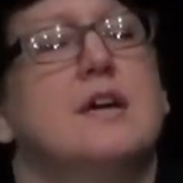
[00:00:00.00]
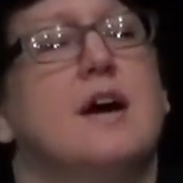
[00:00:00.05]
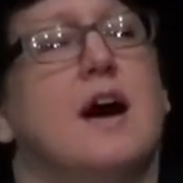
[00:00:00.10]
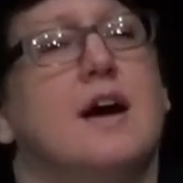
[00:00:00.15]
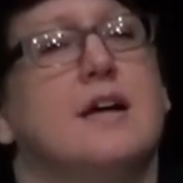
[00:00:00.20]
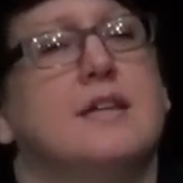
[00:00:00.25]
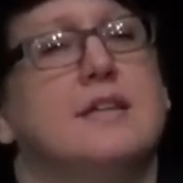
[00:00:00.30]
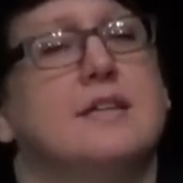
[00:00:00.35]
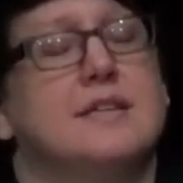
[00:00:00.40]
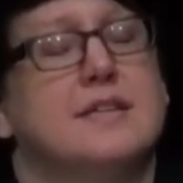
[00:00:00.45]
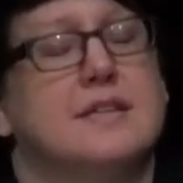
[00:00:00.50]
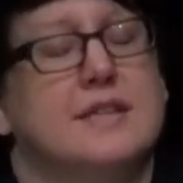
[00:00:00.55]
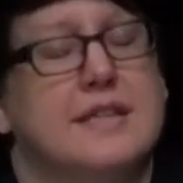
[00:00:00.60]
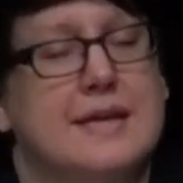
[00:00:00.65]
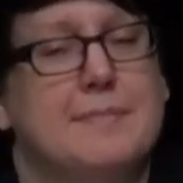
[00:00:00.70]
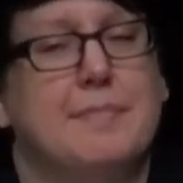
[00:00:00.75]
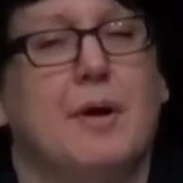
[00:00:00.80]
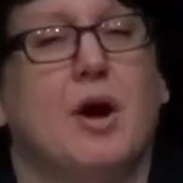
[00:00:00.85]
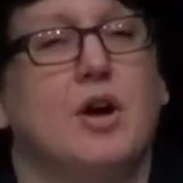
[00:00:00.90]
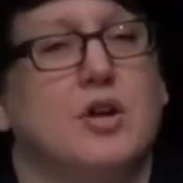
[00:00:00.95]

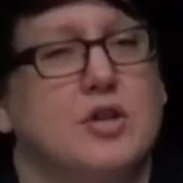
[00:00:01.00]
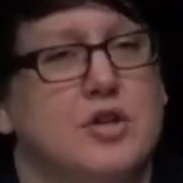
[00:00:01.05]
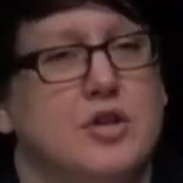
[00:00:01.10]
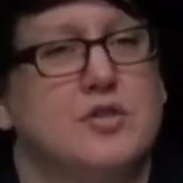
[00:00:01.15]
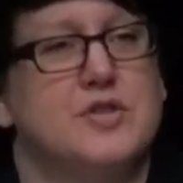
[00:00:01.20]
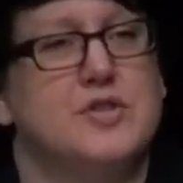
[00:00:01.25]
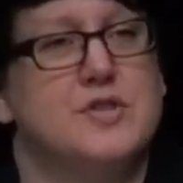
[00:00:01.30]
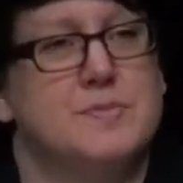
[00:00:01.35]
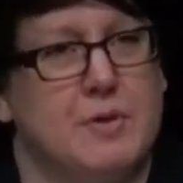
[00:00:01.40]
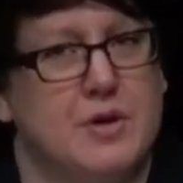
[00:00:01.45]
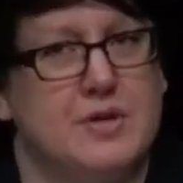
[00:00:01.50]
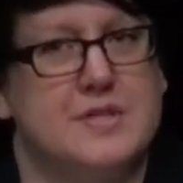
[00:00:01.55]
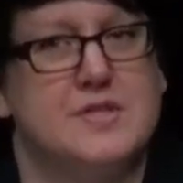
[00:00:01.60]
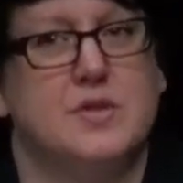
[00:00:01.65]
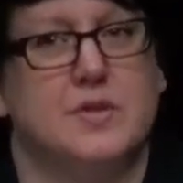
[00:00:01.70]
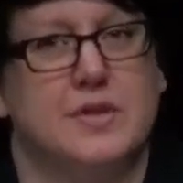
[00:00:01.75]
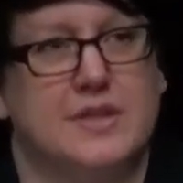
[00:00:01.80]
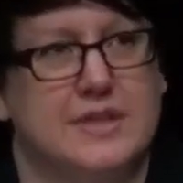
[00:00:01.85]
lead partner, sponsor,